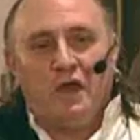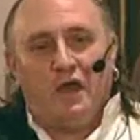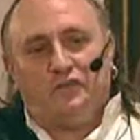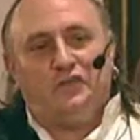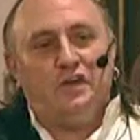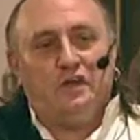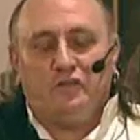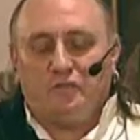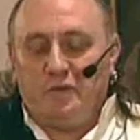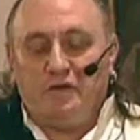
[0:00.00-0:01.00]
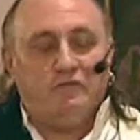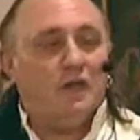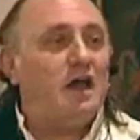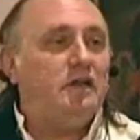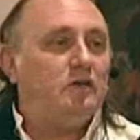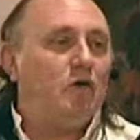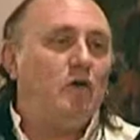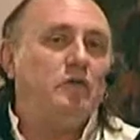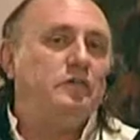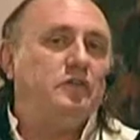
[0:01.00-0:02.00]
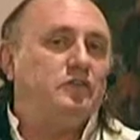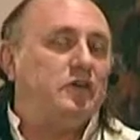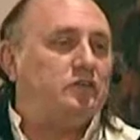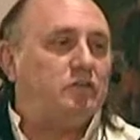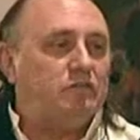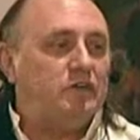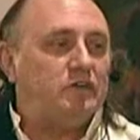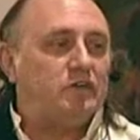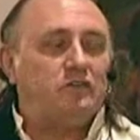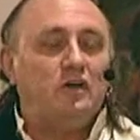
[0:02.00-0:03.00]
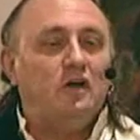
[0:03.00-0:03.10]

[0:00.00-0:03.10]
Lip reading: exceeding the speed of light, all of these things in physics